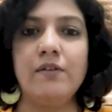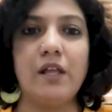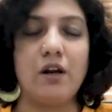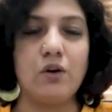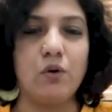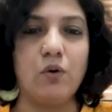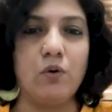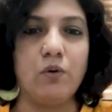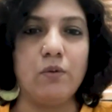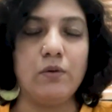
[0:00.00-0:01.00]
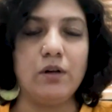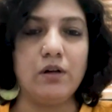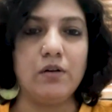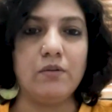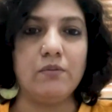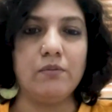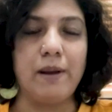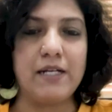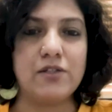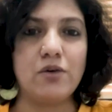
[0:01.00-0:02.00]
There are no
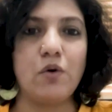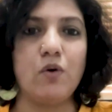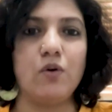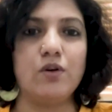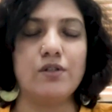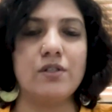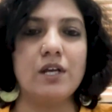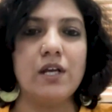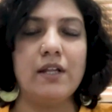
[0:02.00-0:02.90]
bed sores.